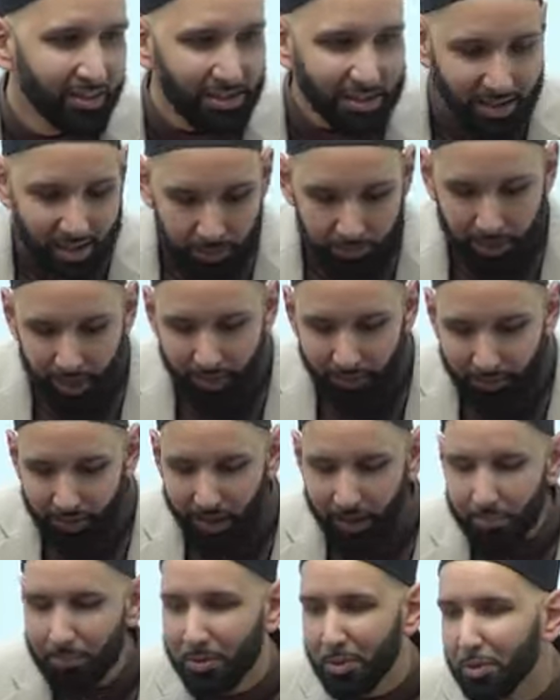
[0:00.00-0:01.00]
And there's
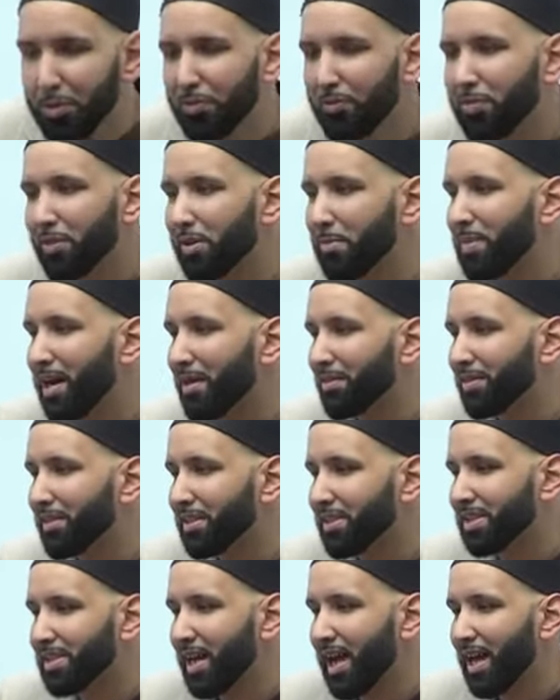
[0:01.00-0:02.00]
something very beautiful
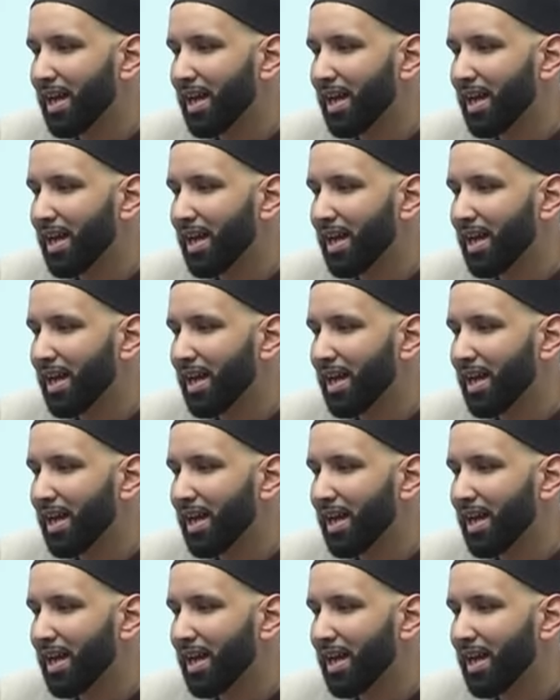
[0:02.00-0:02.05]
about this,